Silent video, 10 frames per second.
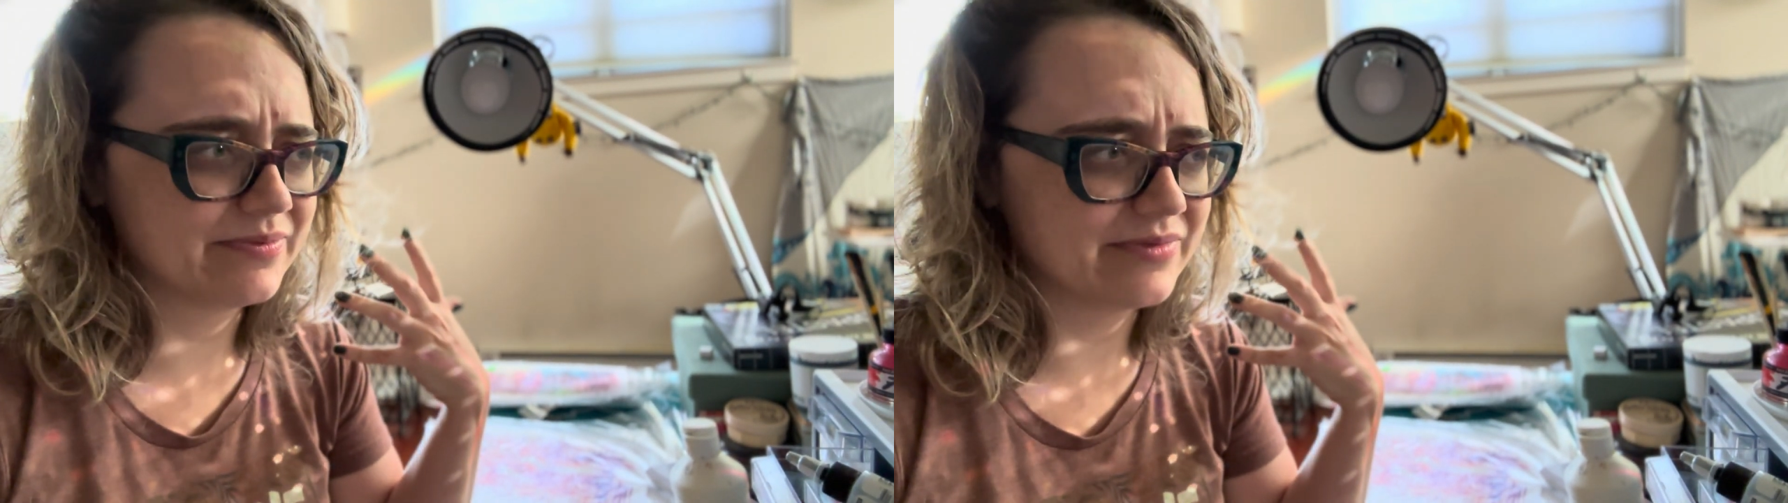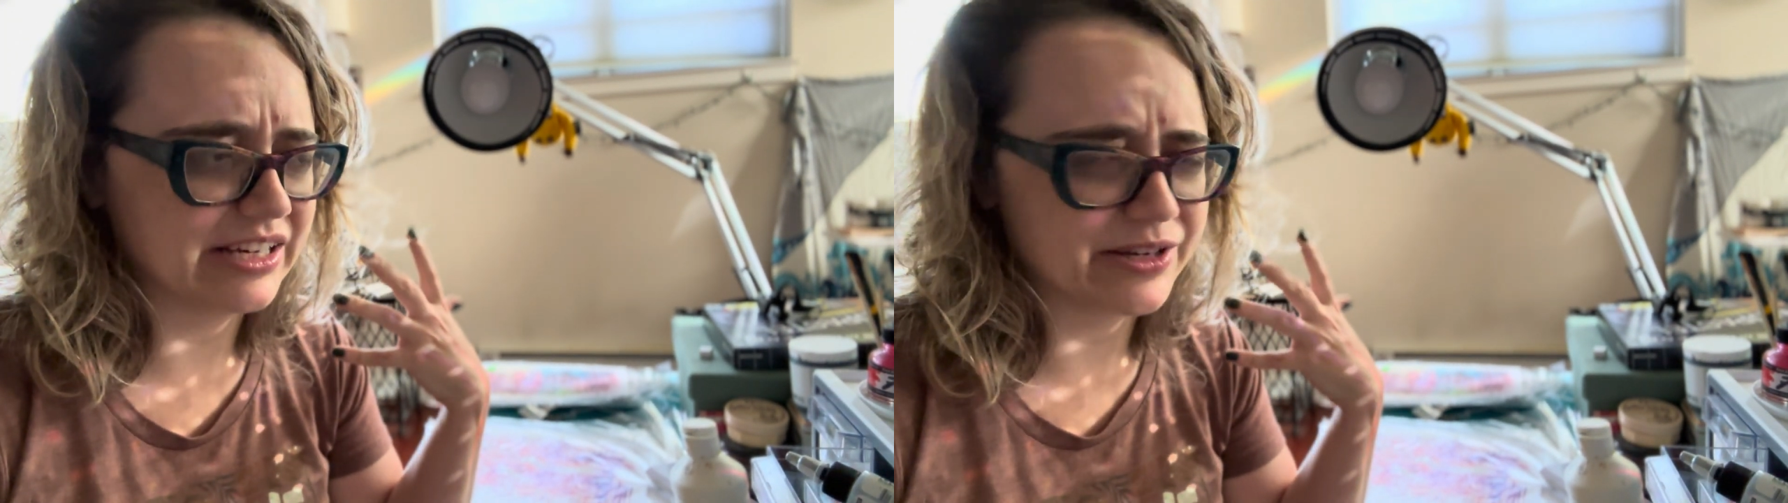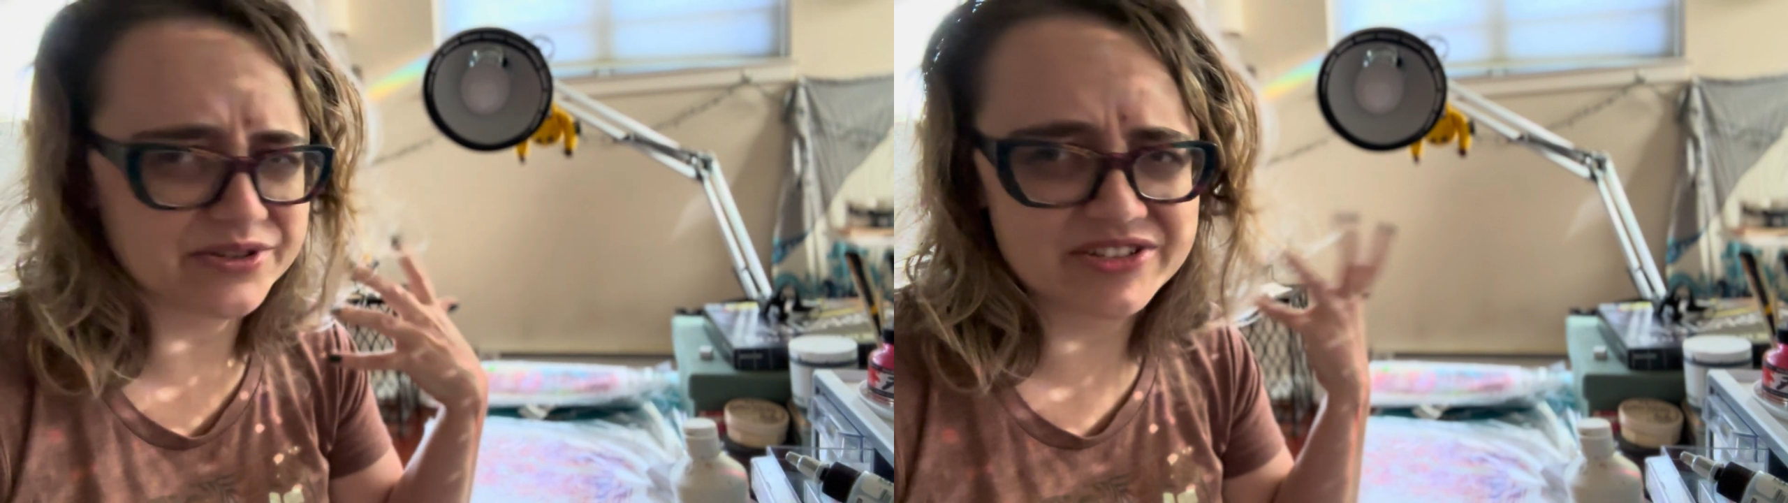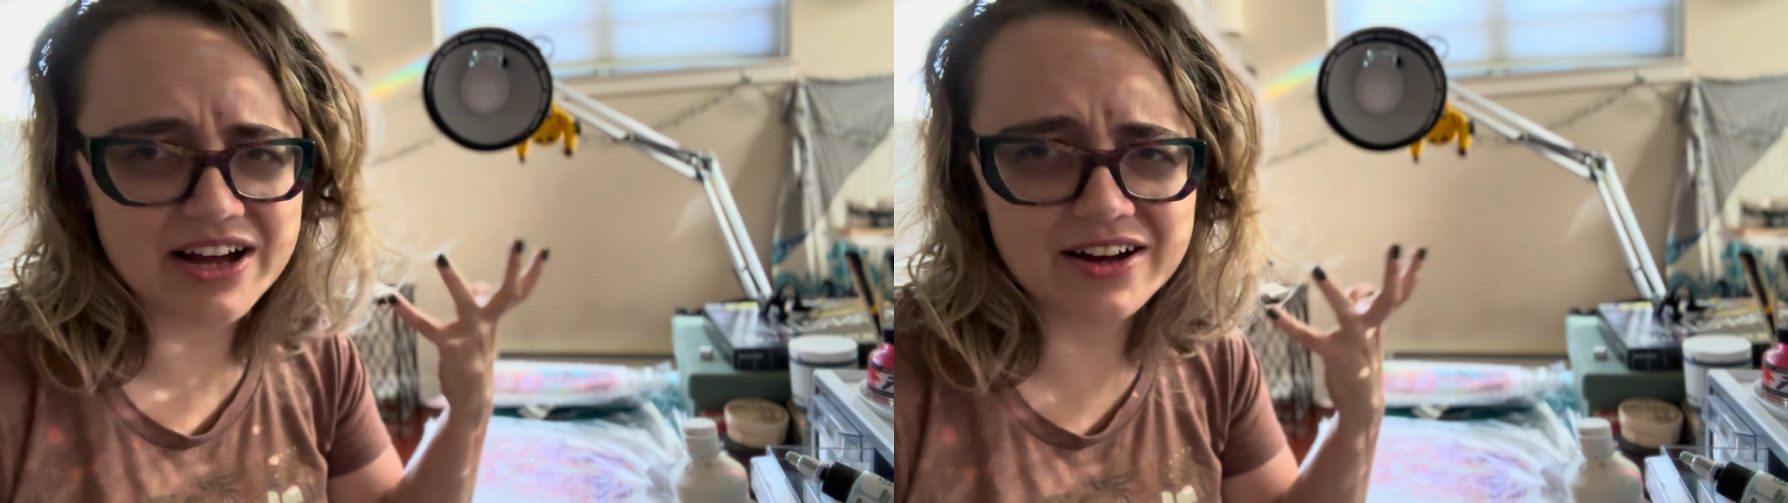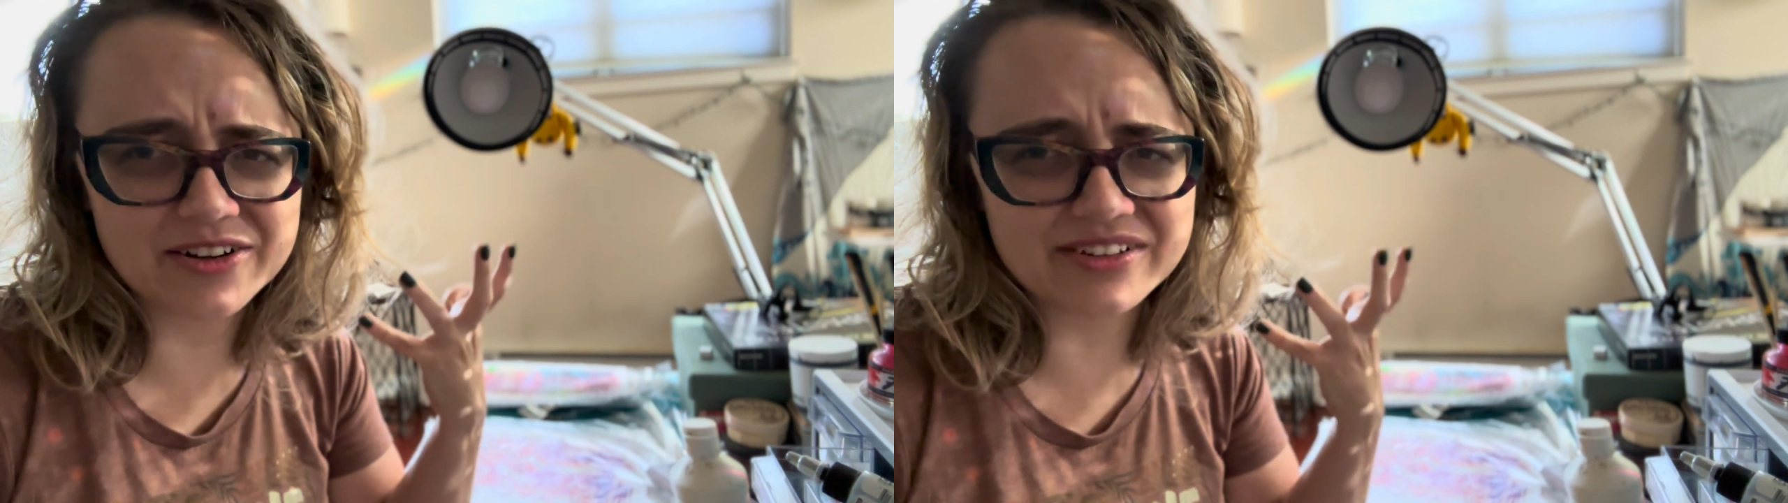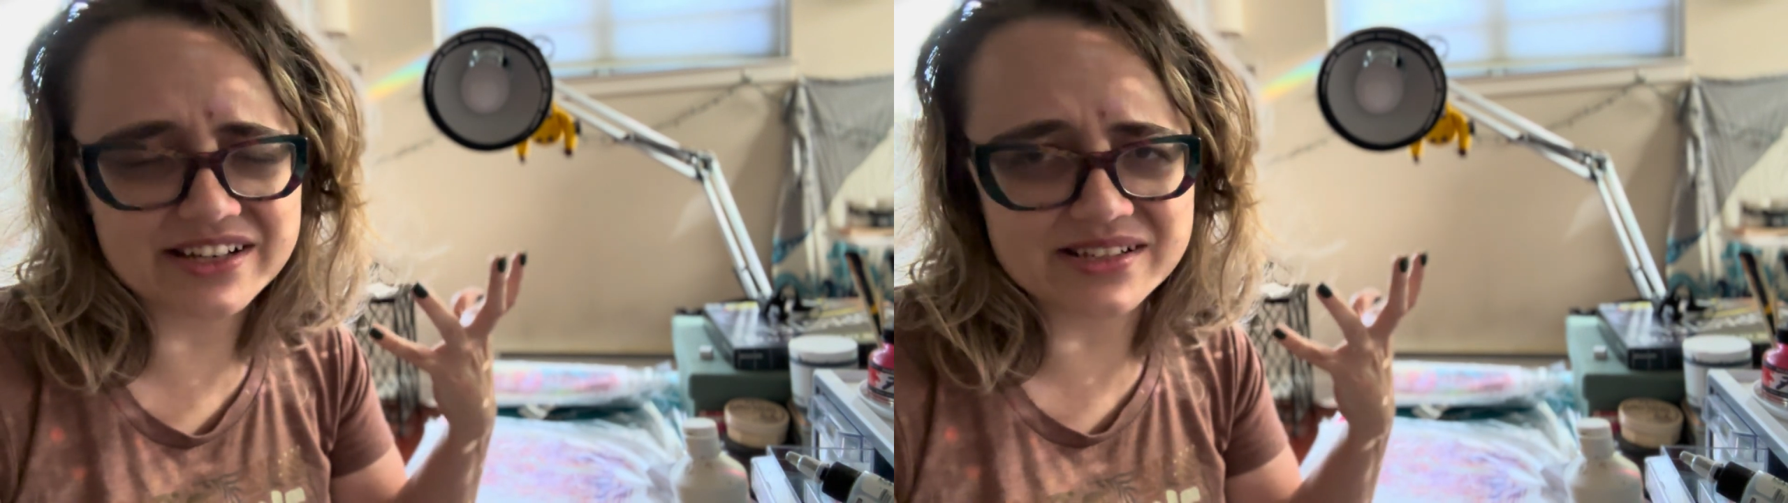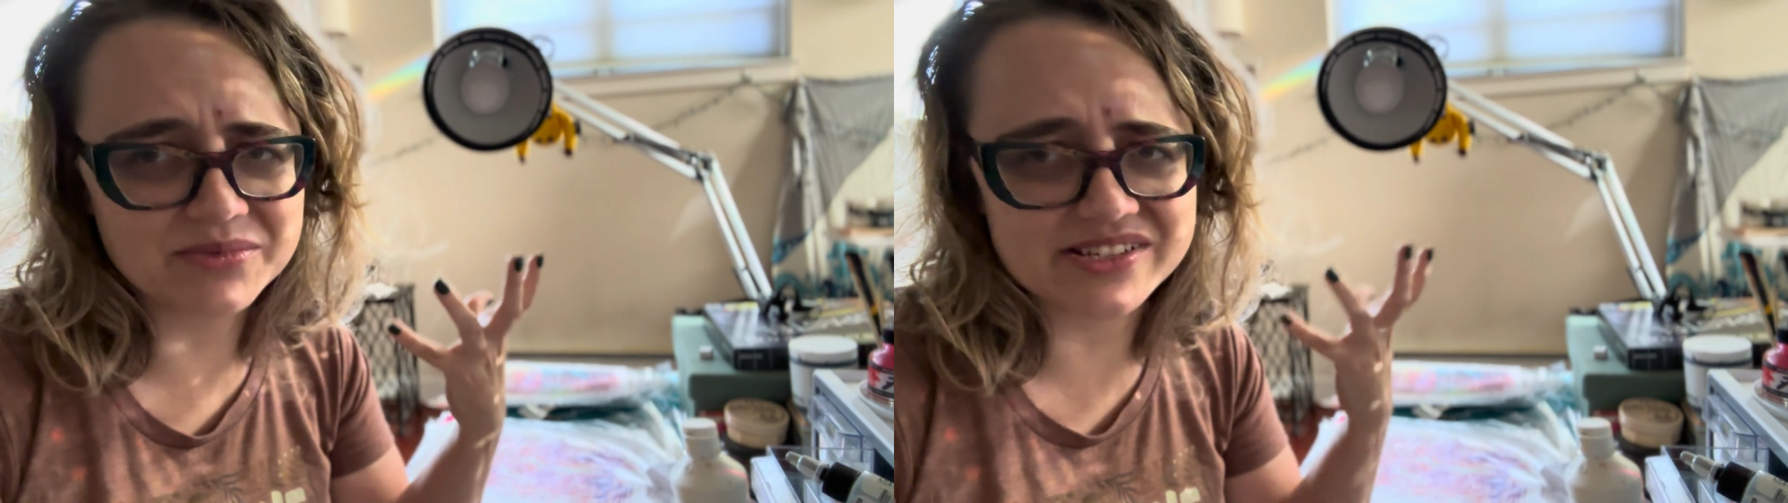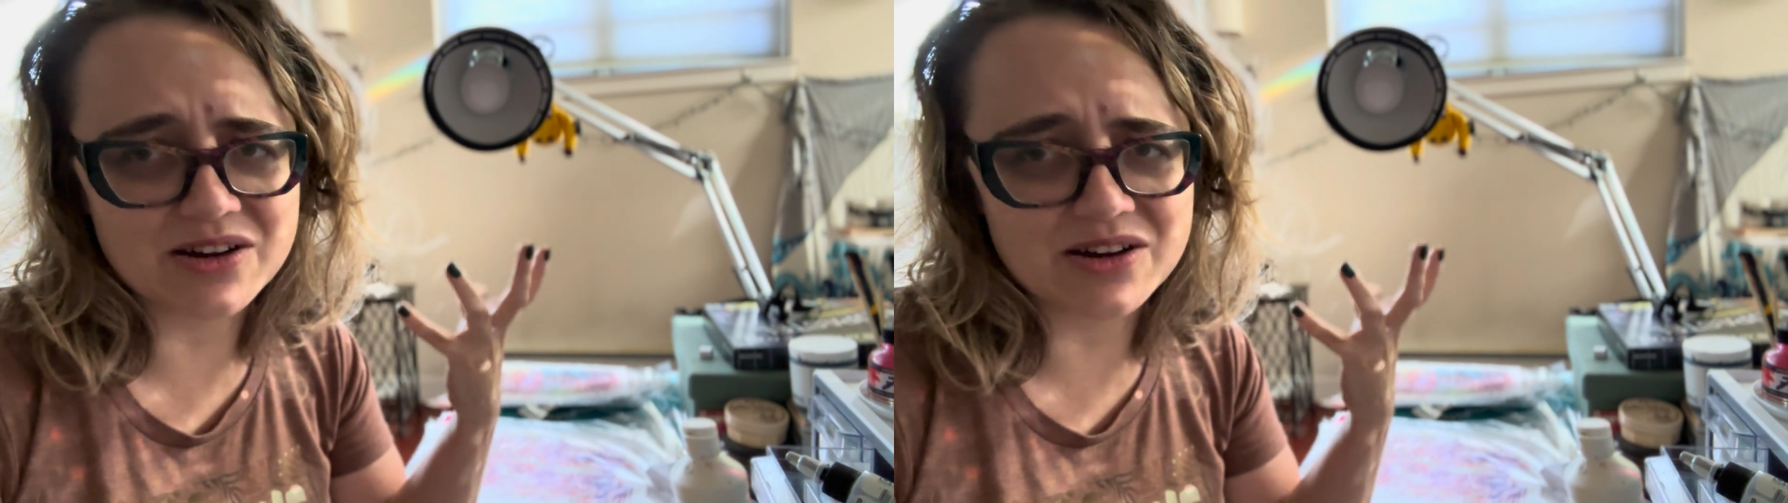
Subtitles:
like you're stuck or like something's